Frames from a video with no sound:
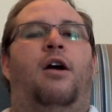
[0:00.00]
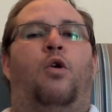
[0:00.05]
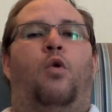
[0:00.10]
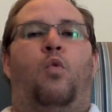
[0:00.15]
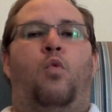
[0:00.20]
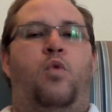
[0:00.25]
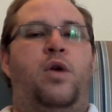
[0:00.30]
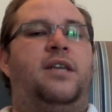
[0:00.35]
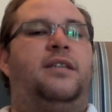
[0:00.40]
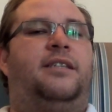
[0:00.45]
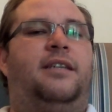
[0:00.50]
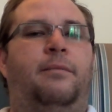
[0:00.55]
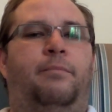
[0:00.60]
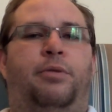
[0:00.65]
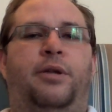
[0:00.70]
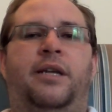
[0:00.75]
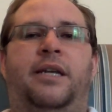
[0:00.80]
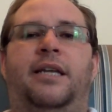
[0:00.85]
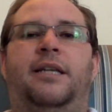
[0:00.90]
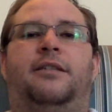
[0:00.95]
We
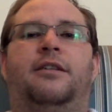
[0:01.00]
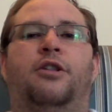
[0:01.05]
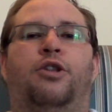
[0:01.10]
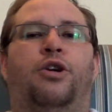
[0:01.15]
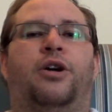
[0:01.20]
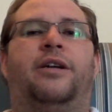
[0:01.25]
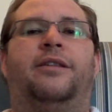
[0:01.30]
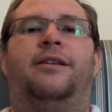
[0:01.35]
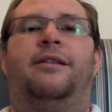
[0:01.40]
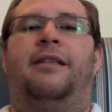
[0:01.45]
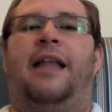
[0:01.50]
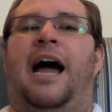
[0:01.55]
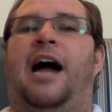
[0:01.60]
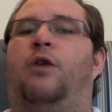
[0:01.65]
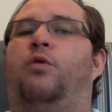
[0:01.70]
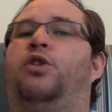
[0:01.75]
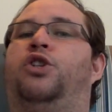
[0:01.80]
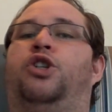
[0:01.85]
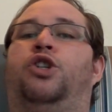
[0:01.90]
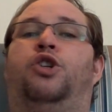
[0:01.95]
simply need to look at the
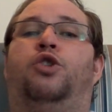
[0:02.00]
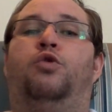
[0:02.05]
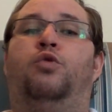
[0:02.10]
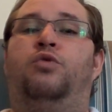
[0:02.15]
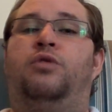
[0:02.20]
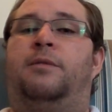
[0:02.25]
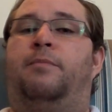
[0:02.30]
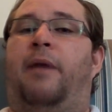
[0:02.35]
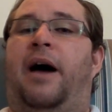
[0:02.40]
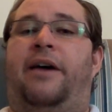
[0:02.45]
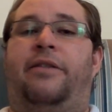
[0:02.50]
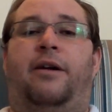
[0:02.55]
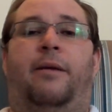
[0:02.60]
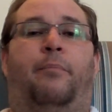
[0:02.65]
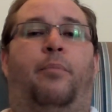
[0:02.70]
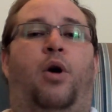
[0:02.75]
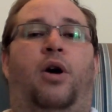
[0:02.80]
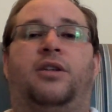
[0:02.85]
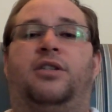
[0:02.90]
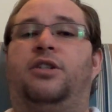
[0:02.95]
language used by the
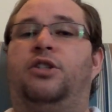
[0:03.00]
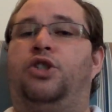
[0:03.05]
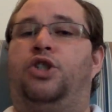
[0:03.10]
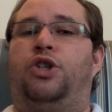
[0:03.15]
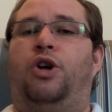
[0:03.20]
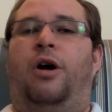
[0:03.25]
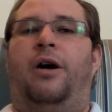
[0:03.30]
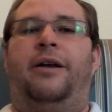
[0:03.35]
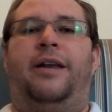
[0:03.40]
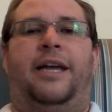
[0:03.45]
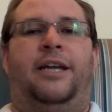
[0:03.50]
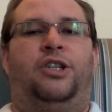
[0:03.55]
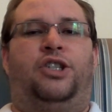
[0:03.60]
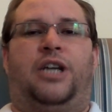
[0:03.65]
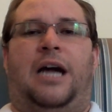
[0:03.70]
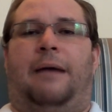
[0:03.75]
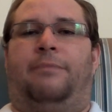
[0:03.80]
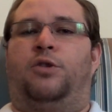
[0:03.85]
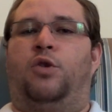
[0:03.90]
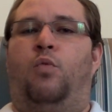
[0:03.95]
Apostle John in
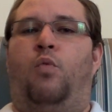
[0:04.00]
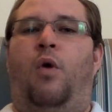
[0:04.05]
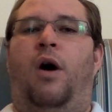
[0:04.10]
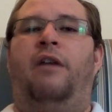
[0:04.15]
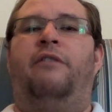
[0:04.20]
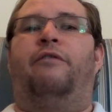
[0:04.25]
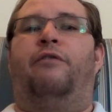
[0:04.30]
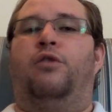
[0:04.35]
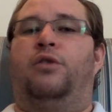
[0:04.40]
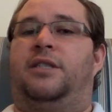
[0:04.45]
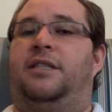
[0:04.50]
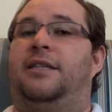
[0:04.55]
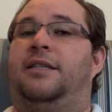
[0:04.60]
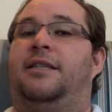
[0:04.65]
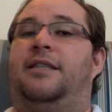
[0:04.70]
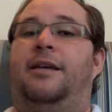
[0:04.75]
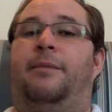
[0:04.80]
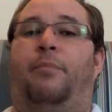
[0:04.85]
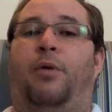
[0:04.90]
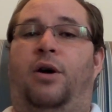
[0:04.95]
chapter 1
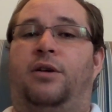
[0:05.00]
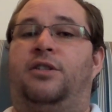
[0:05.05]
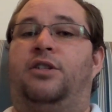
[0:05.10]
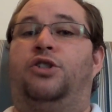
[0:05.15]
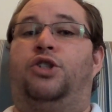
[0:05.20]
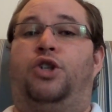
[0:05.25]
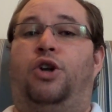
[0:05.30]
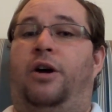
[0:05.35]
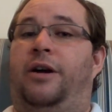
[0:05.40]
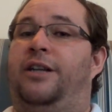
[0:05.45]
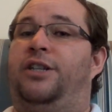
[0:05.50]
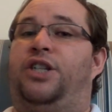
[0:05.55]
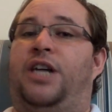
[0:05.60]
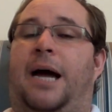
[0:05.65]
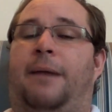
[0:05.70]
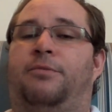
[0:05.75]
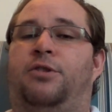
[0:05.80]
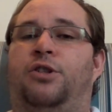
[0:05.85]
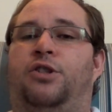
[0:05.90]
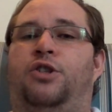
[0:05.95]
versus the Apostle John in
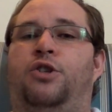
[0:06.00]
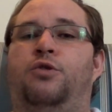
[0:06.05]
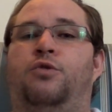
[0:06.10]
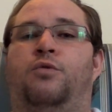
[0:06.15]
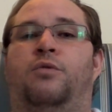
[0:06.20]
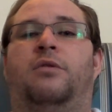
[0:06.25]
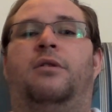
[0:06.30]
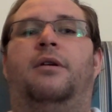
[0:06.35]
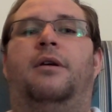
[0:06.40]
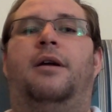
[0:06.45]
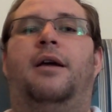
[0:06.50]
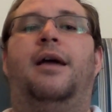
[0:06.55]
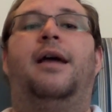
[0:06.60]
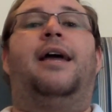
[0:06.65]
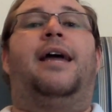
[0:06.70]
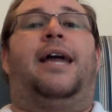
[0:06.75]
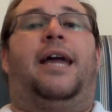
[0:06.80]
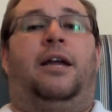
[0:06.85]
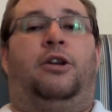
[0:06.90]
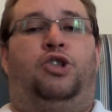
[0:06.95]
chapter 2.
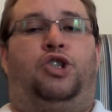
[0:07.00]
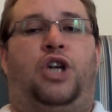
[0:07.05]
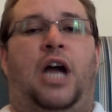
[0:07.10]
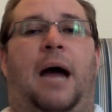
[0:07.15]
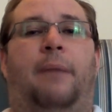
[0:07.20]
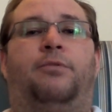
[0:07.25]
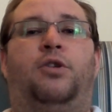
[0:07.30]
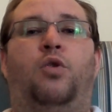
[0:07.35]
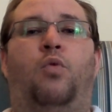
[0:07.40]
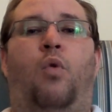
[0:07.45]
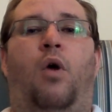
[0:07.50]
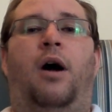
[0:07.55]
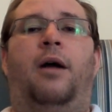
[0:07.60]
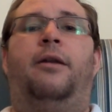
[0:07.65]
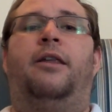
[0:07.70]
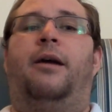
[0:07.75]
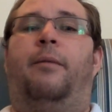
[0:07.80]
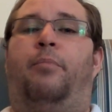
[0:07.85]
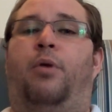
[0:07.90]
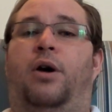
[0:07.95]
In chapter
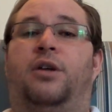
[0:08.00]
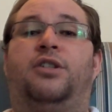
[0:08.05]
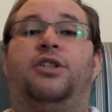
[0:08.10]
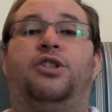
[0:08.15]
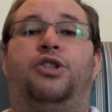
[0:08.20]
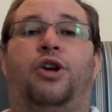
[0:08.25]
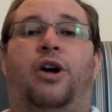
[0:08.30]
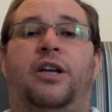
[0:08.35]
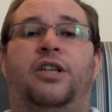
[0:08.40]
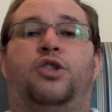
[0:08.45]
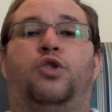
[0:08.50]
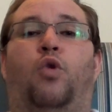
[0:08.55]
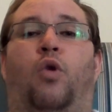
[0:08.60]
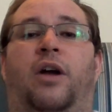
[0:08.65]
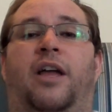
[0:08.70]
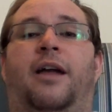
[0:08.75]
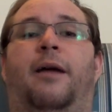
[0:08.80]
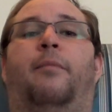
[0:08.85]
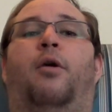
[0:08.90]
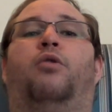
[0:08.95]
1, the Apostle John is
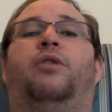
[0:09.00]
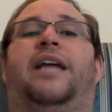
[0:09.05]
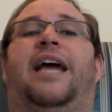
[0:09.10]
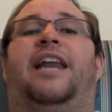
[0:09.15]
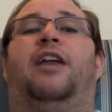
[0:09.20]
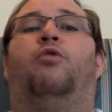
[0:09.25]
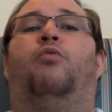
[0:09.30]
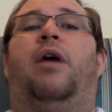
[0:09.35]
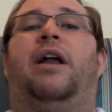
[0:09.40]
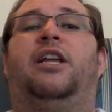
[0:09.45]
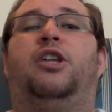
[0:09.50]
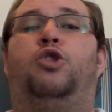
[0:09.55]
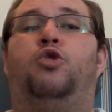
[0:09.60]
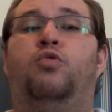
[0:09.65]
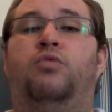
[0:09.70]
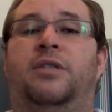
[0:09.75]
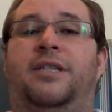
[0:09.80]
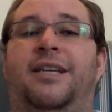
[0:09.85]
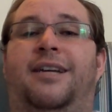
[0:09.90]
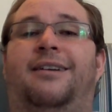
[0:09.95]
talking about getting ready
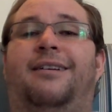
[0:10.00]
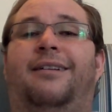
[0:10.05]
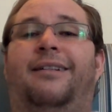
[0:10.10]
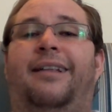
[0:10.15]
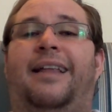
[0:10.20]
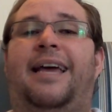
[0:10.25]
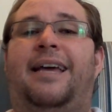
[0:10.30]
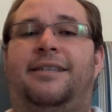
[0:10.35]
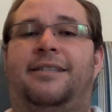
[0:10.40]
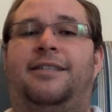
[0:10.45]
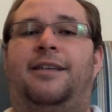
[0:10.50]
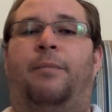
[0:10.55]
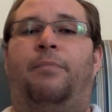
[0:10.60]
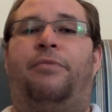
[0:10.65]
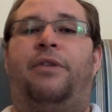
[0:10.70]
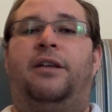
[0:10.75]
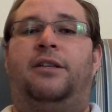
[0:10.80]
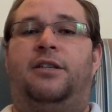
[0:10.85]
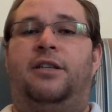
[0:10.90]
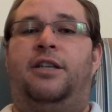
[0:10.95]
to declare
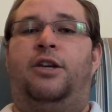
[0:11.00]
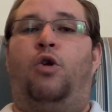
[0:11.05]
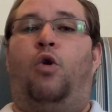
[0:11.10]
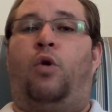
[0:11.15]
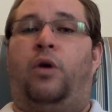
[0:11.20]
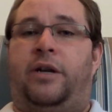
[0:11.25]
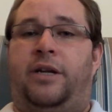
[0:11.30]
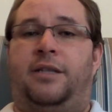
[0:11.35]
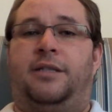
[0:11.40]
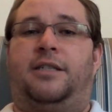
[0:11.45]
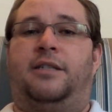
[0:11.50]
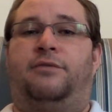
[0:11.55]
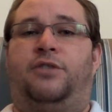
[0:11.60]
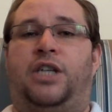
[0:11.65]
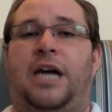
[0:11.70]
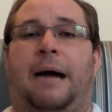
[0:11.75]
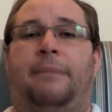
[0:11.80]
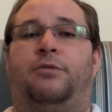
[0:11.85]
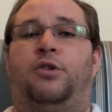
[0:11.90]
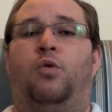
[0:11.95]
something to the audience of
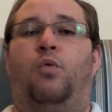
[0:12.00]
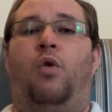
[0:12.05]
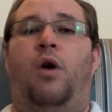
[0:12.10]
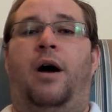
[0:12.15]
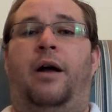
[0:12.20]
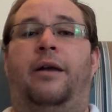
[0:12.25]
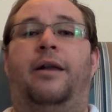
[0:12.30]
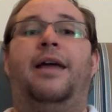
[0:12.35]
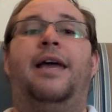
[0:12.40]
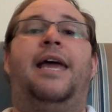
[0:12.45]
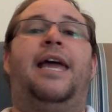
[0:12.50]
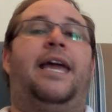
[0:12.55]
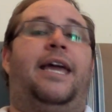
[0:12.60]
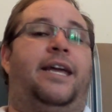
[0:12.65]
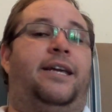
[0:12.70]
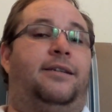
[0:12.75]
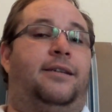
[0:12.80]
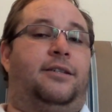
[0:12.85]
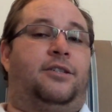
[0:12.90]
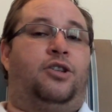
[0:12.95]
chapter 1.
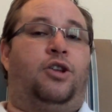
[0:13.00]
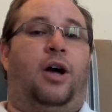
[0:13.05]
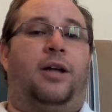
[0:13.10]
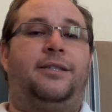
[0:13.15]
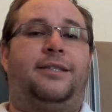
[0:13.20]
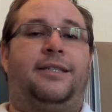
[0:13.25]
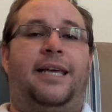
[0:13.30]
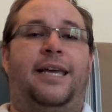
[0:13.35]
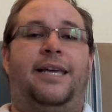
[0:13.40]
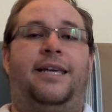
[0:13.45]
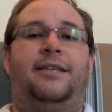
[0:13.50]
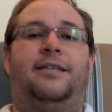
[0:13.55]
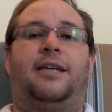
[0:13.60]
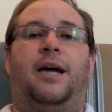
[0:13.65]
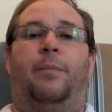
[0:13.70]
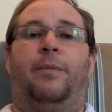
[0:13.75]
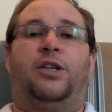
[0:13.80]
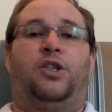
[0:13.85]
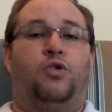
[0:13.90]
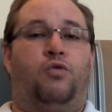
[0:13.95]
He does not say he's
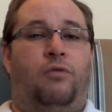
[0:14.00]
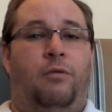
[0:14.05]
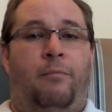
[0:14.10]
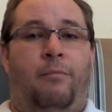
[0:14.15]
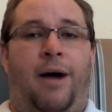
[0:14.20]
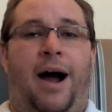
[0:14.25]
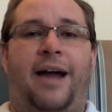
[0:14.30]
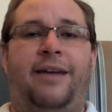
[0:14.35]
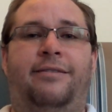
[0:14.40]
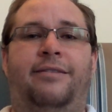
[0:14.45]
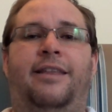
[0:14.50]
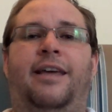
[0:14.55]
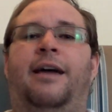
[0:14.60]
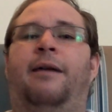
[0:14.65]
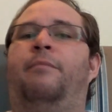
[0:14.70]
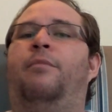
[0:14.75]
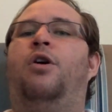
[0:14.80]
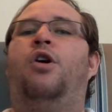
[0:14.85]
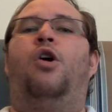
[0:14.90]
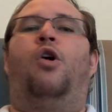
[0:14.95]
coming to remind
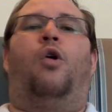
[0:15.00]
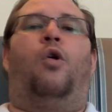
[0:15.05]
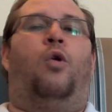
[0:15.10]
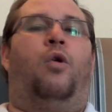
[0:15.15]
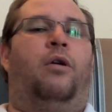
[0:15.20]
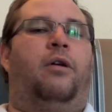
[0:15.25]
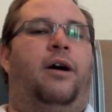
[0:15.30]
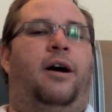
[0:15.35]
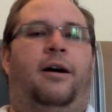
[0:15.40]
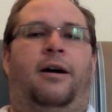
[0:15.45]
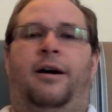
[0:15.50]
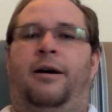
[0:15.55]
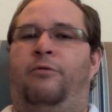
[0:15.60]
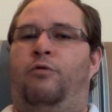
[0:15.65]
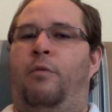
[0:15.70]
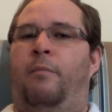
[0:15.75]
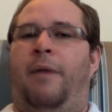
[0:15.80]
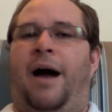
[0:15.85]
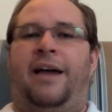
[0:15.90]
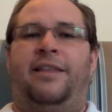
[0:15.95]
them or
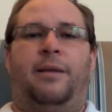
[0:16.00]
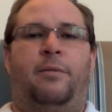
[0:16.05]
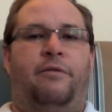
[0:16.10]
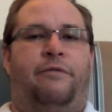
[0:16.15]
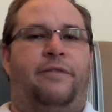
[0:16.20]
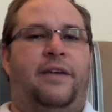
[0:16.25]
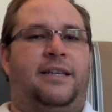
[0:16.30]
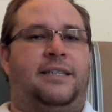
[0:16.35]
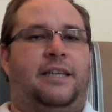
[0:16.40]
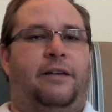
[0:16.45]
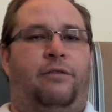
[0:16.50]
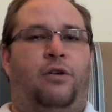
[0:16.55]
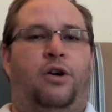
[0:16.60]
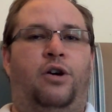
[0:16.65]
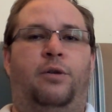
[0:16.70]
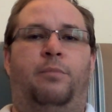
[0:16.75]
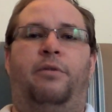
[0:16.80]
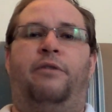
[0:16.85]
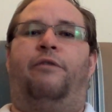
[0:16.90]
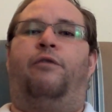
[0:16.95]
remind them of things they've
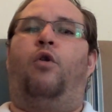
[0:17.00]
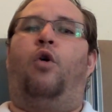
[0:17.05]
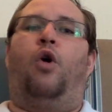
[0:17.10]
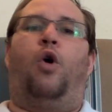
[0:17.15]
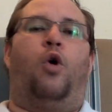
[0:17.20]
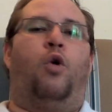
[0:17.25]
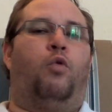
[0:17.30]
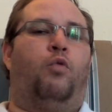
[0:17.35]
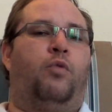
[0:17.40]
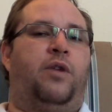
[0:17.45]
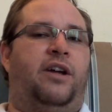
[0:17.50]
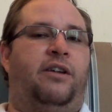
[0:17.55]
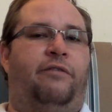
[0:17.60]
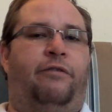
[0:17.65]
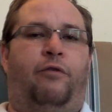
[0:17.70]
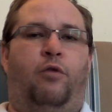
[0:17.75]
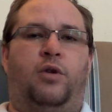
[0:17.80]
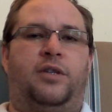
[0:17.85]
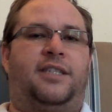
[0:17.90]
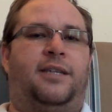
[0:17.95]
heard before or
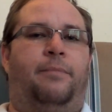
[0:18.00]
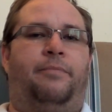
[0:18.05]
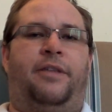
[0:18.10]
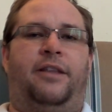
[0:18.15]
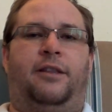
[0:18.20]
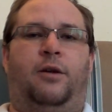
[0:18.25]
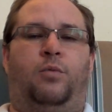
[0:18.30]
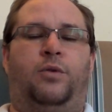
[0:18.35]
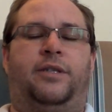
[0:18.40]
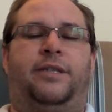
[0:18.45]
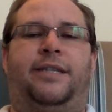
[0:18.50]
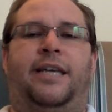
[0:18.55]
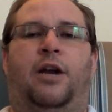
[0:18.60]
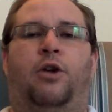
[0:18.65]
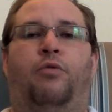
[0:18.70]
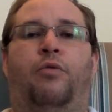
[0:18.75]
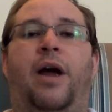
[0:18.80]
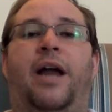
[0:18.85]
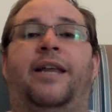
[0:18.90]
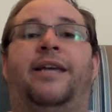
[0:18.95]
reinforce something that was said
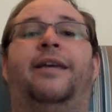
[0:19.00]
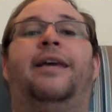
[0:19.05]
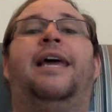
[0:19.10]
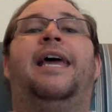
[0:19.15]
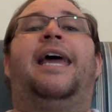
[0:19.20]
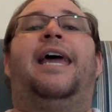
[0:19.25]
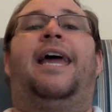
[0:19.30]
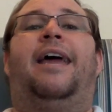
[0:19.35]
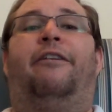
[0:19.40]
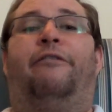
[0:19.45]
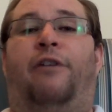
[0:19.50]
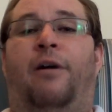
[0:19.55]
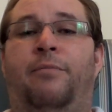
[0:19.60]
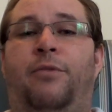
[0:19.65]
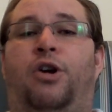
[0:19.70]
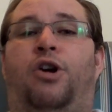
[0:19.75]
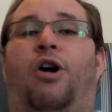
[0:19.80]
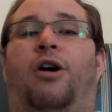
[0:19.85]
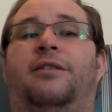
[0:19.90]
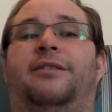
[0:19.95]
already. From
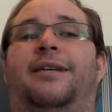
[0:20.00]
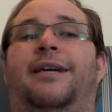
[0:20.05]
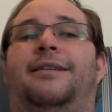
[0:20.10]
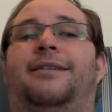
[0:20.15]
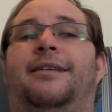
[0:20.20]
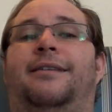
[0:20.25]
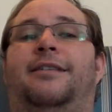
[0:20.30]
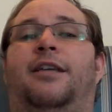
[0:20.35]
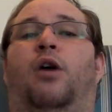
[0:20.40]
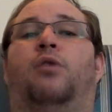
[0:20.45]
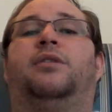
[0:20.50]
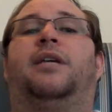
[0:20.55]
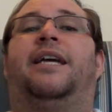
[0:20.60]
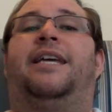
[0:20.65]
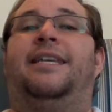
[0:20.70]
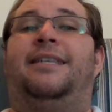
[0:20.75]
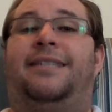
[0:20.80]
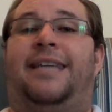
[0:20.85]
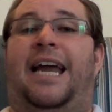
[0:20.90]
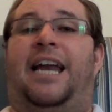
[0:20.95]
the context, it sounds
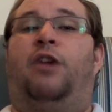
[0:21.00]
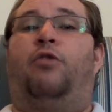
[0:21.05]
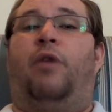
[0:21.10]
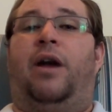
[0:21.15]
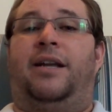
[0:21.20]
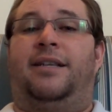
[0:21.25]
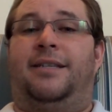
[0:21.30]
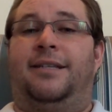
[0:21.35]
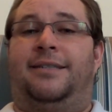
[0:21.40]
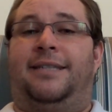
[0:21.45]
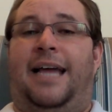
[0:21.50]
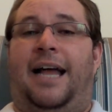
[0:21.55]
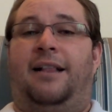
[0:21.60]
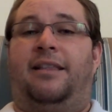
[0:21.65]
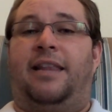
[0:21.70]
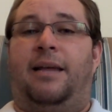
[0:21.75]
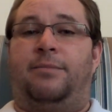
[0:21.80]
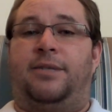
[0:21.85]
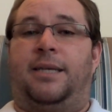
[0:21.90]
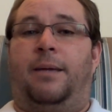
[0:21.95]
like he's getting ready to
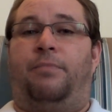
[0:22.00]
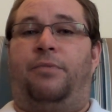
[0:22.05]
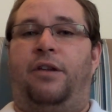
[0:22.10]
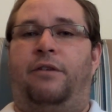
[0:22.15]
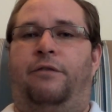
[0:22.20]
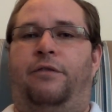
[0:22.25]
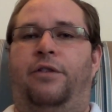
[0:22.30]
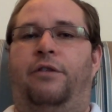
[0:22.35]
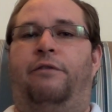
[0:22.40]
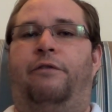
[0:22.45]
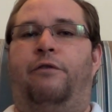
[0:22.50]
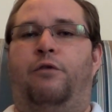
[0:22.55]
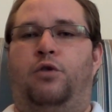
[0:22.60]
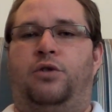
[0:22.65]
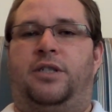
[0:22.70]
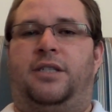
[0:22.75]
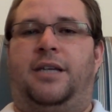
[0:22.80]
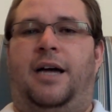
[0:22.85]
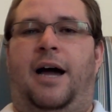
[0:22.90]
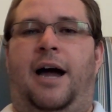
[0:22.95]
tell them something for the
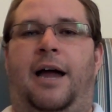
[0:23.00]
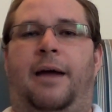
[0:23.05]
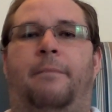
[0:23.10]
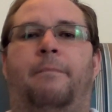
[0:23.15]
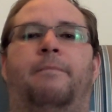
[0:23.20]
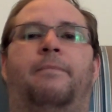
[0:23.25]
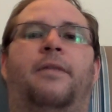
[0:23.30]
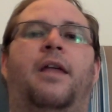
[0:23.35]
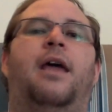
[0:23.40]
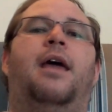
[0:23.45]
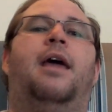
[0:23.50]
first time.